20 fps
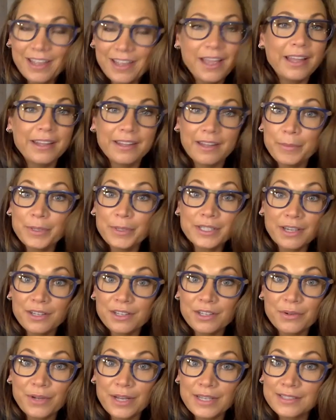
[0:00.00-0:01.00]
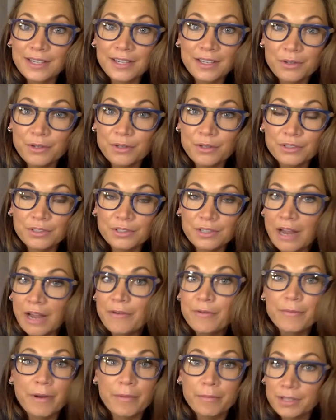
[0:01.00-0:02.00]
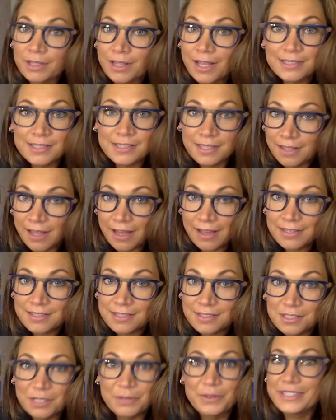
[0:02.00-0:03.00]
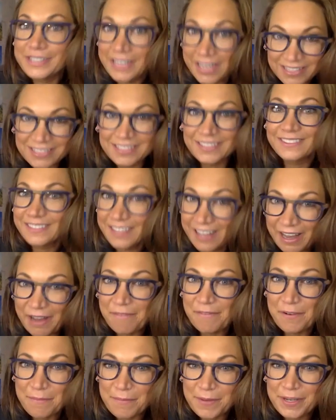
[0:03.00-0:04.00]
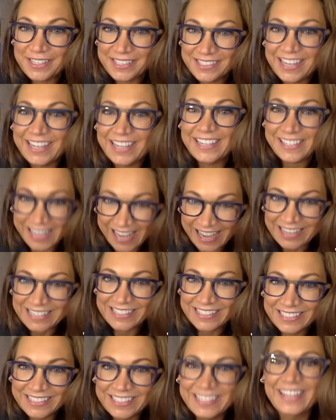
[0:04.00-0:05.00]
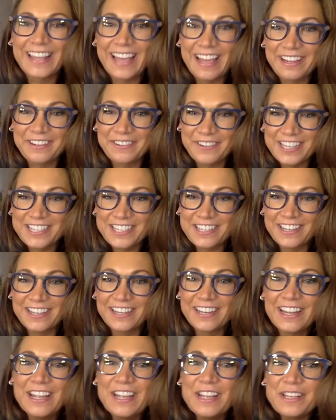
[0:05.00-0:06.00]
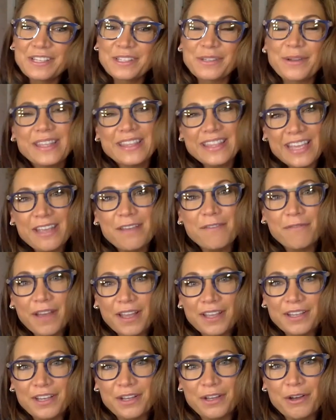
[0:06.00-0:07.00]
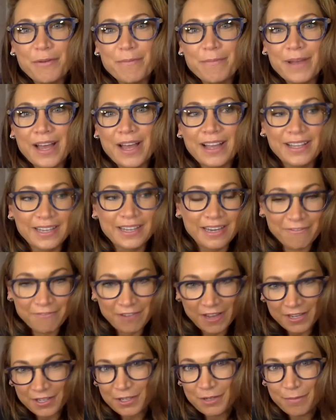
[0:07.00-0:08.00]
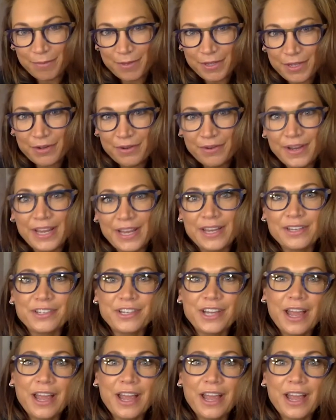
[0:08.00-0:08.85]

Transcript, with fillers: And let me tell you, as I get older, I remember less and less. So it takes a lot for me to say yes to that question. So I think if I could go back and if I could be your age,